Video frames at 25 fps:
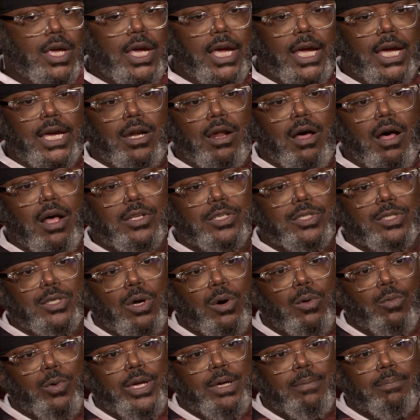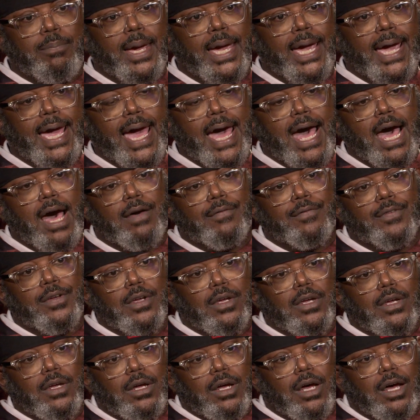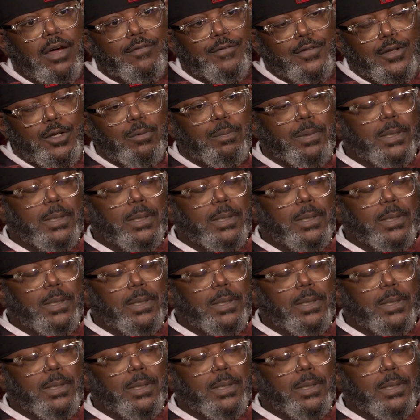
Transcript: And also, we may have a few